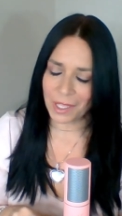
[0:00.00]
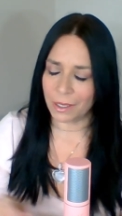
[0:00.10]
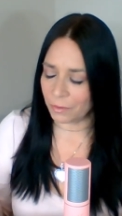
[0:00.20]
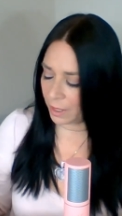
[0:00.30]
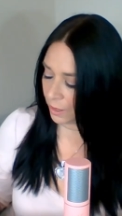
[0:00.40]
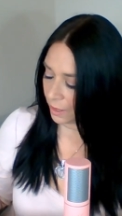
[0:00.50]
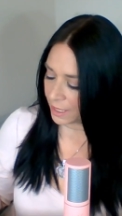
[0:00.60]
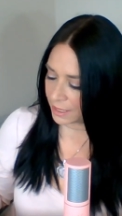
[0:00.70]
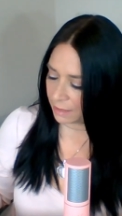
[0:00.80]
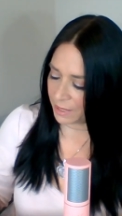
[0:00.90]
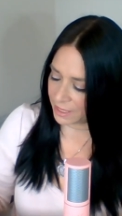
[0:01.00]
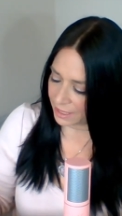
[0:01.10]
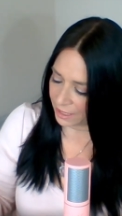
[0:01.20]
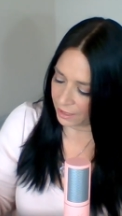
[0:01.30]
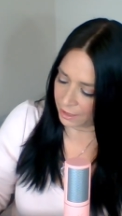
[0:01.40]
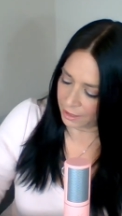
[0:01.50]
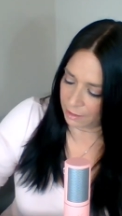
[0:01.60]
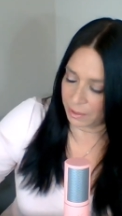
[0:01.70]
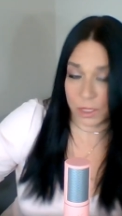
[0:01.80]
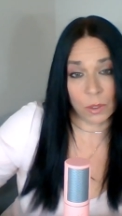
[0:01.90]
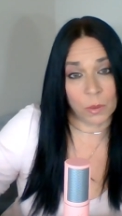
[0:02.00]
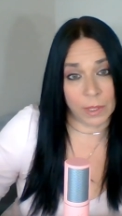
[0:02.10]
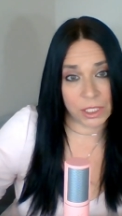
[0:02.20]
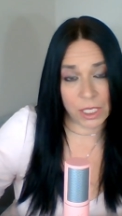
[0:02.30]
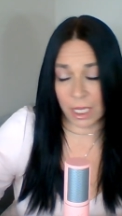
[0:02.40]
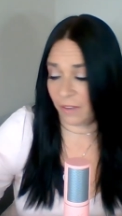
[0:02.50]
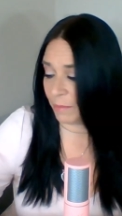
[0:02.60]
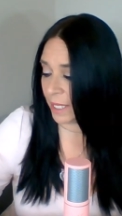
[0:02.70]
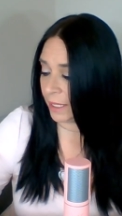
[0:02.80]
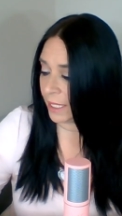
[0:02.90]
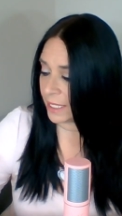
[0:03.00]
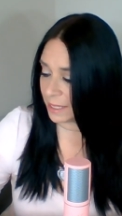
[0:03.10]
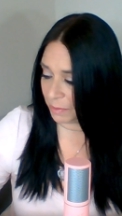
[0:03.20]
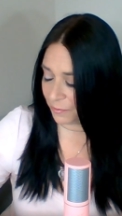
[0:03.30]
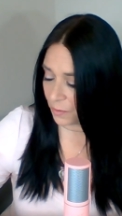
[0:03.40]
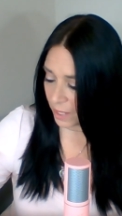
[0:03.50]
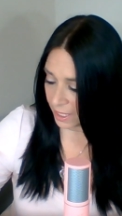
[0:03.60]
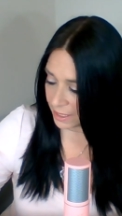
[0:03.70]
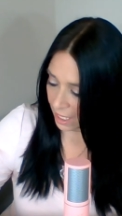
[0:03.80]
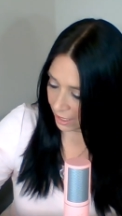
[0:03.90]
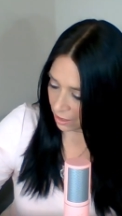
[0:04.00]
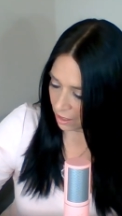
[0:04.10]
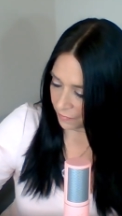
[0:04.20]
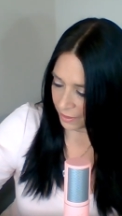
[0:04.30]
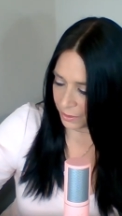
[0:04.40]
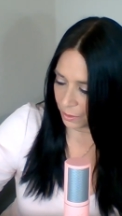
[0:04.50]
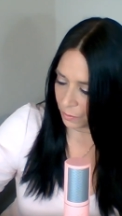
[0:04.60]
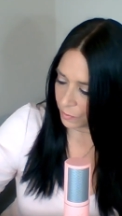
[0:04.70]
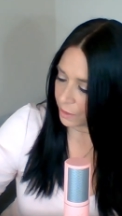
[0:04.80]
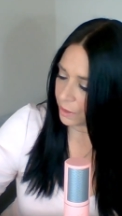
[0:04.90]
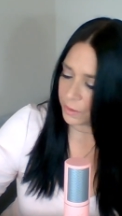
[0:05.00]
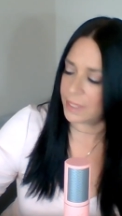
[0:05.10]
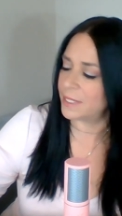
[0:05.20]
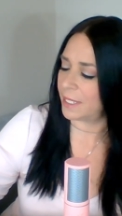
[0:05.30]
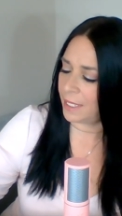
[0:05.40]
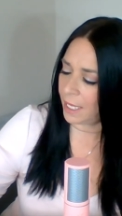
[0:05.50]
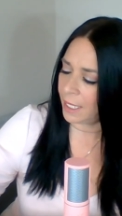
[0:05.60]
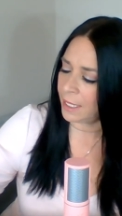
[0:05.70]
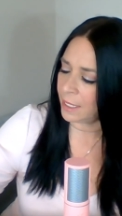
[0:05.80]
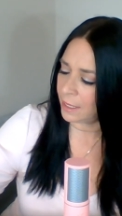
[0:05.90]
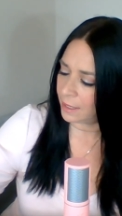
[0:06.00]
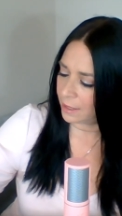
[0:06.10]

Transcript: All right, you guys, let me see. Let me do a quick check of my list before I sign off. I don't want to do this again.